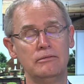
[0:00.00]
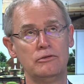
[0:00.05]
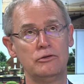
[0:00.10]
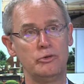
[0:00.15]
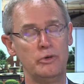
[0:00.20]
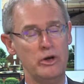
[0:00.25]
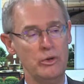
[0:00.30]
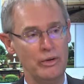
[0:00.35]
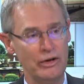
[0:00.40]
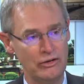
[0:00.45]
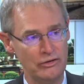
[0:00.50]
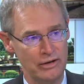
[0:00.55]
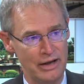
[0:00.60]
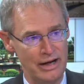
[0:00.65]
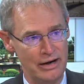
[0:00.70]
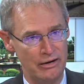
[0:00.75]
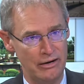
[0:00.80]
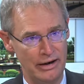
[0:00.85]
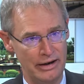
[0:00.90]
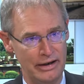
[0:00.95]
3 weeks
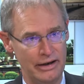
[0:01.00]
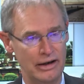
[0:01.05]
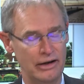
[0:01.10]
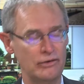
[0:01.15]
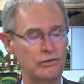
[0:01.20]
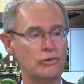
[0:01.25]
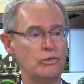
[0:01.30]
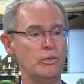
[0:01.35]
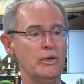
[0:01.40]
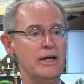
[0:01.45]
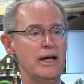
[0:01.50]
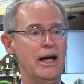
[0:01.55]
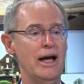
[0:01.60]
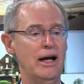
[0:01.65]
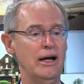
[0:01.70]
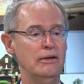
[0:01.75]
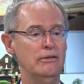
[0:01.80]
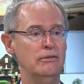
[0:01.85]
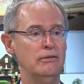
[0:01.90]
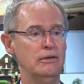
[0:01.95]
later, I guess, we
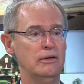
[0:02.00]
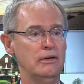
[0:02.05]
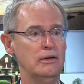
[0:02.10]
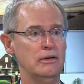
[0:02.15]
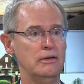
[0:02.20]
had